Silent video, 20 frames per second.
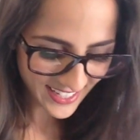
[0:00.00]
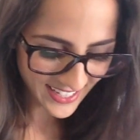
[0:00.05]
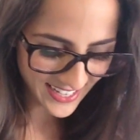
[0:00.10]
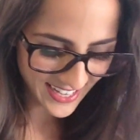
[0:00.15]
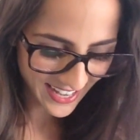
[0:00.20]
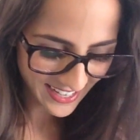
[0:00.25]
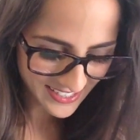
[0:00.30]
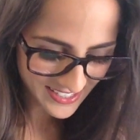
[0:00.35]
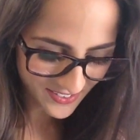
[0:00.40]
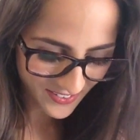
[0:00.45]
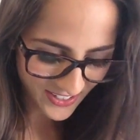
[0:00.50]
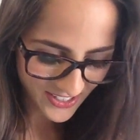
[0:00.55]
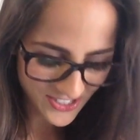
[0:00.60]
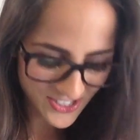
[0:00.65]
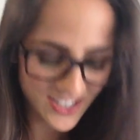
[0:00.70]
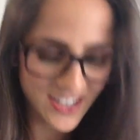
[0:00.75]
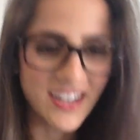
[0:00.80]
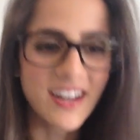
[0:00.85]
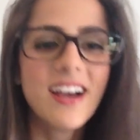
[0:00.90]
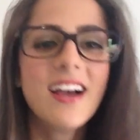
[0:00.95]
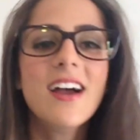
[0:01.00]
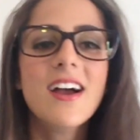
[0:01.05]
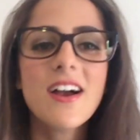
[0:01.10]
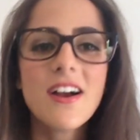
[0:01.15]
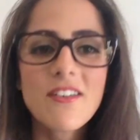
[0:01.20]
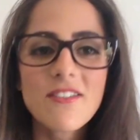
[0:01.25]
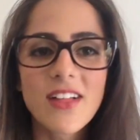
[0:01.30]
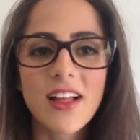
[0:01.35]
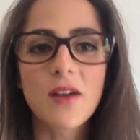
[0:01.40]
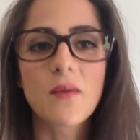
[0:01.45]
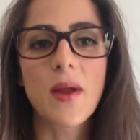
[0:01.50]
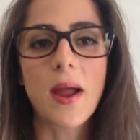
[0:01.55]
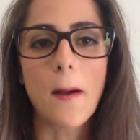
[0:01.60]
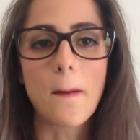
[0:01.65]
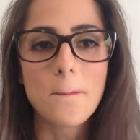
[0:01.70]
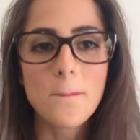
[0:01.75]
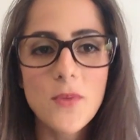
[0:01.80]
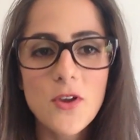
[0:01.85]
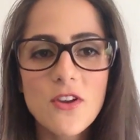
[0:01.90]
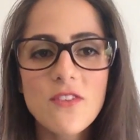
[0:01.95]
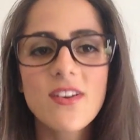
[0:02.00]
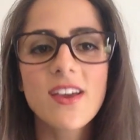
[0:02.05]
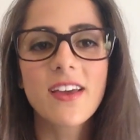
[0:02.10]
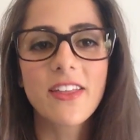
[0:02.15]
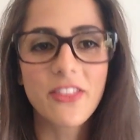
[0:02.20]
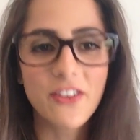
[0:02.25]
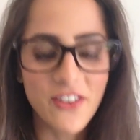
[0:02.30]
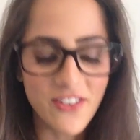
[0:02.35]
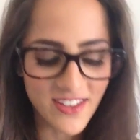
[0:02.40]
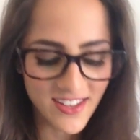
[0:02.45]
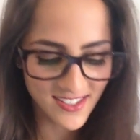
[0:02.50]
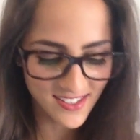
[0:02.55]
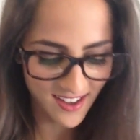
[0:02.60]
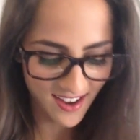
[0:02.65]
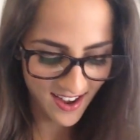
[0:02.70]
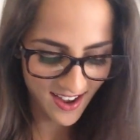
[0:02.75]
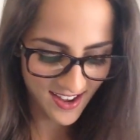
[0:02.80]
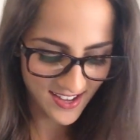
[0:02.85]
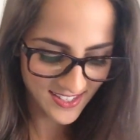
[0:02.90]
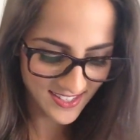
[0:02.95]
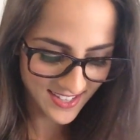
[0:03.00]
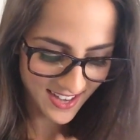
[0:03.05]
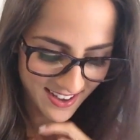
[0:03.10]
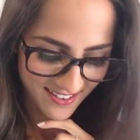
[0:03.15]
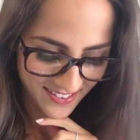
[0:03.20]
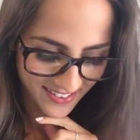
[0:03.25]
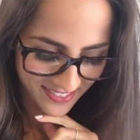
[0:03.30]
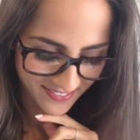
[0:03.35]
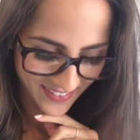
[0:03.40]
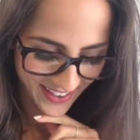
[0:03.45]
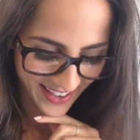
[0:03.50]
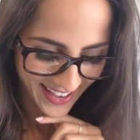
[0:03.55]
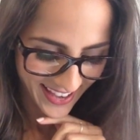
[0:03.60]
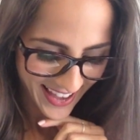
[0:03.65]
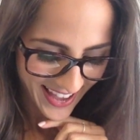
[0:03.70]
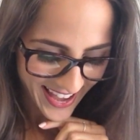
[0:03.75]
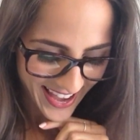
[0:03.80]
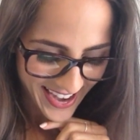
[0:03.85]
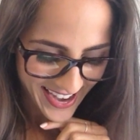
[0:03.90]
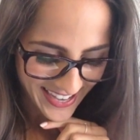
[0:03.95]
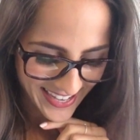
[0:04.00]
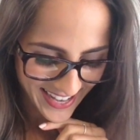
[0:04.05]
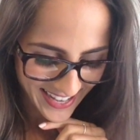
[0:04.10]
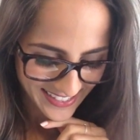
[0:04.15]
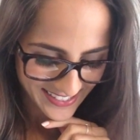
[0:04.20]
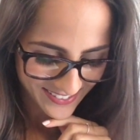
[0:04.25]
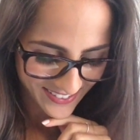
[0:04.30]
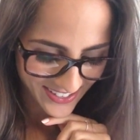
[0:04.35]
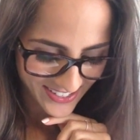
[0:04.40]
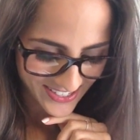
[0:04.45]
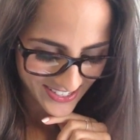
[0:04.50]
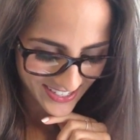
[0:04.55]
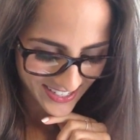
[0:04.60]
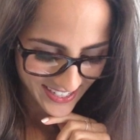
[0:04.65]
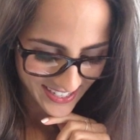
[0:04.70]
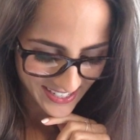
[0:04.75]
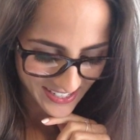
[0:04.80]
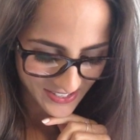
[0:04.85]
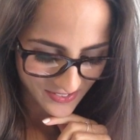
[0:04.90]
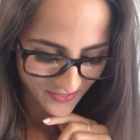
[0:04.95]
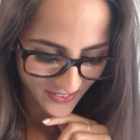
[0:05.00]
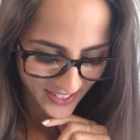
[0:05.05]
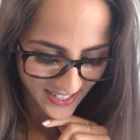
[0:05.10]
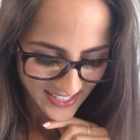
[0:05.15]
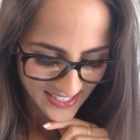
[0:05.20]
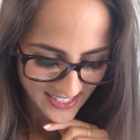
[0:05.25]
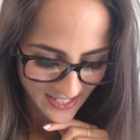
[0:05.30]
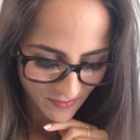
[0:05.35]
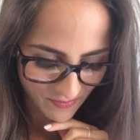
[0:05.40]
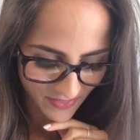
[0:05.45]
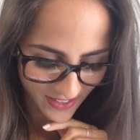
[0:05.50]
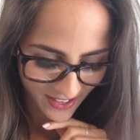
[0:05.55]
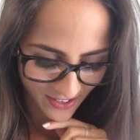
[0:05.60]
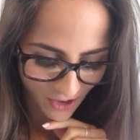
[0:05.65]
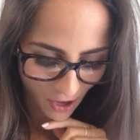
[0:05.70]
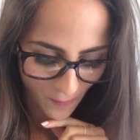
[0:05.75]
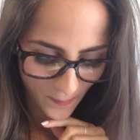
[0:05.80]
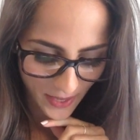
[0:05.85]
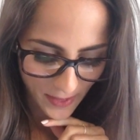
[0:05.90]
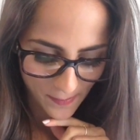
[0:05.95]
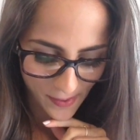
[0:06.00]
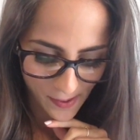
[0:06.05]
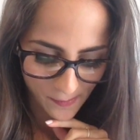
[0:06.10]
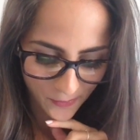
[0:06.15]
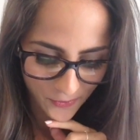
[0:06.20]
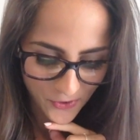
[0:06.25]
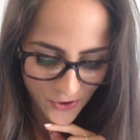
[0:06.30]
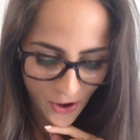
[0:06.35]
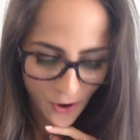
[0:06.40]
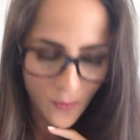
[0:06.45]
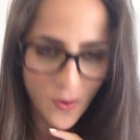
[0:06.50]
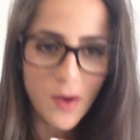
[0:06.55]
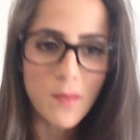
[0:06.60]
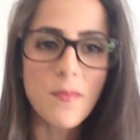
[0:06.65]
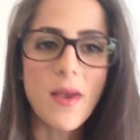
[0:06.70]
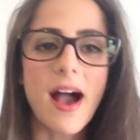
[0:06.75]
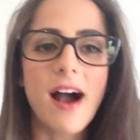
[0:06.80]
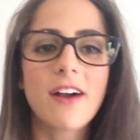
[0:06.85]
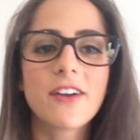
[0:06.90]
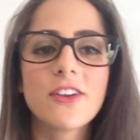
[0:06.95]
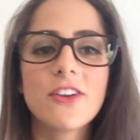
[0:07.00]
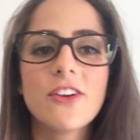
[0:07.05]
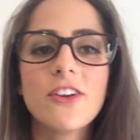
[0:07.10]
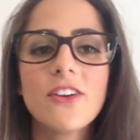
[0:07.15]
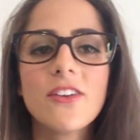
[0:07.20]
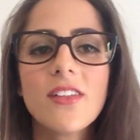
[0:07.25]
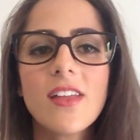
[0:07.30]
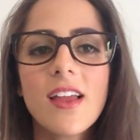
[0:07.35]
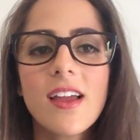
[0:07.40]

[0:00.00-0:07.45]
Next question, like we are moving through this, guys, stay with me. Next question is, what is something not many people know about you?